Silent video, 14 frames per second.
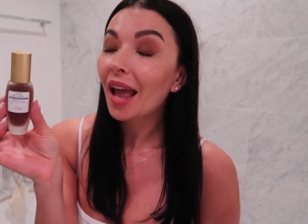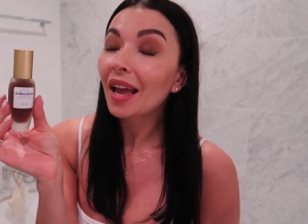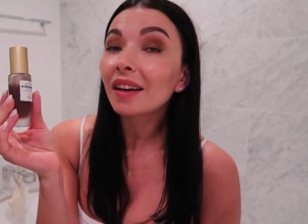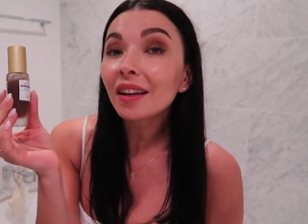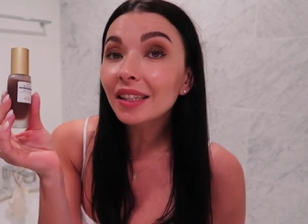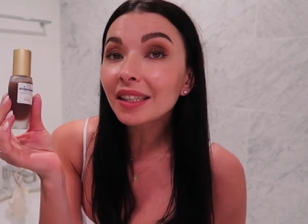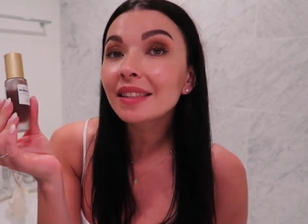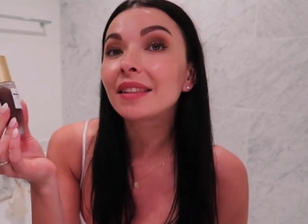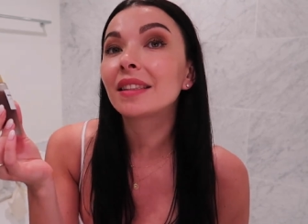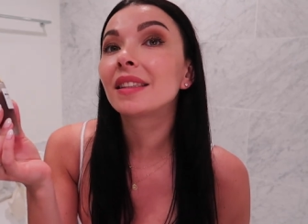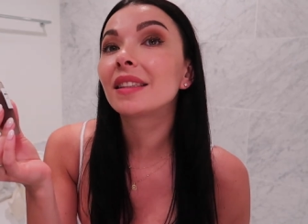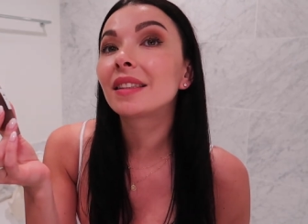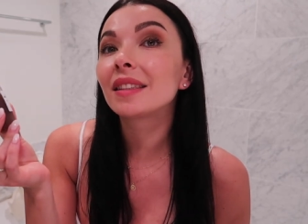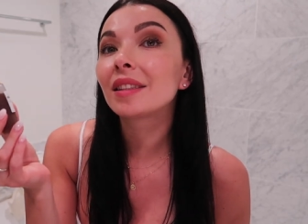And I
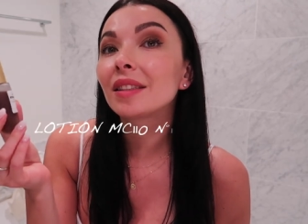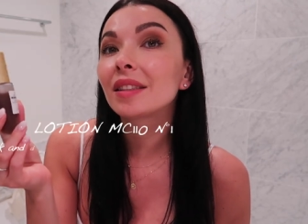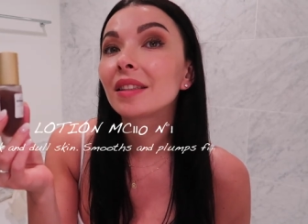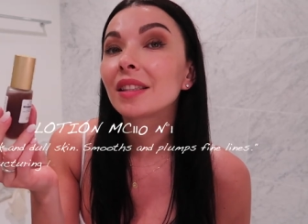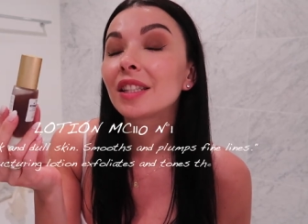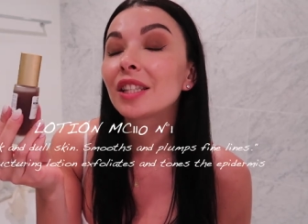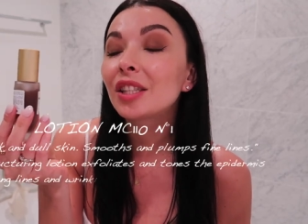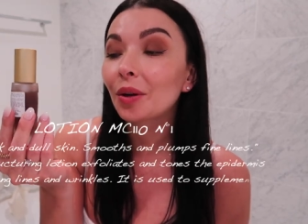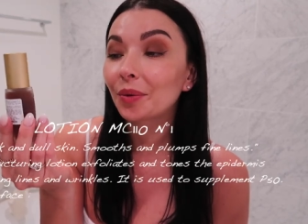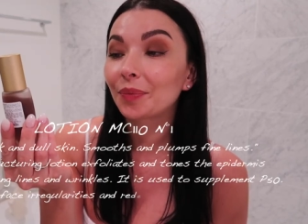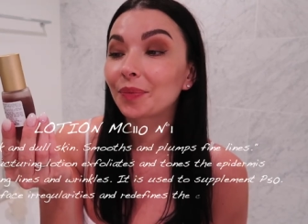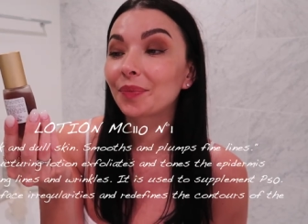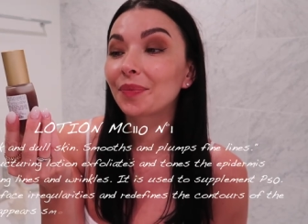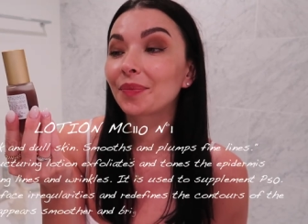listened. So,
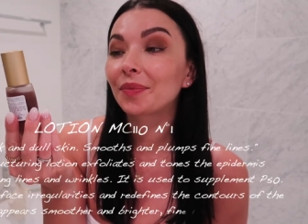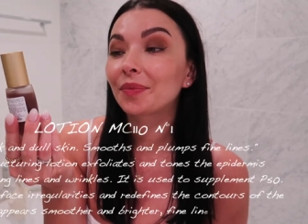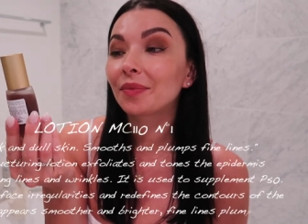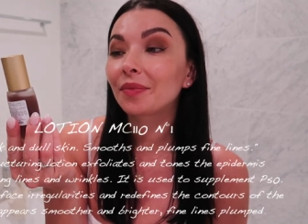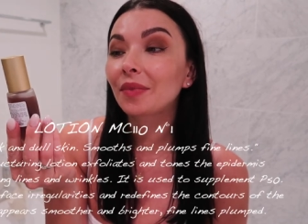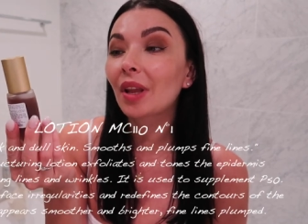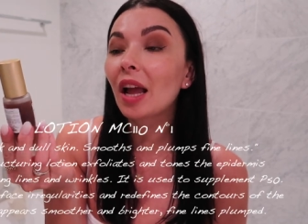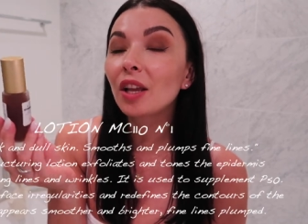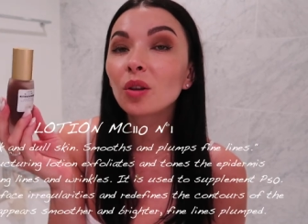I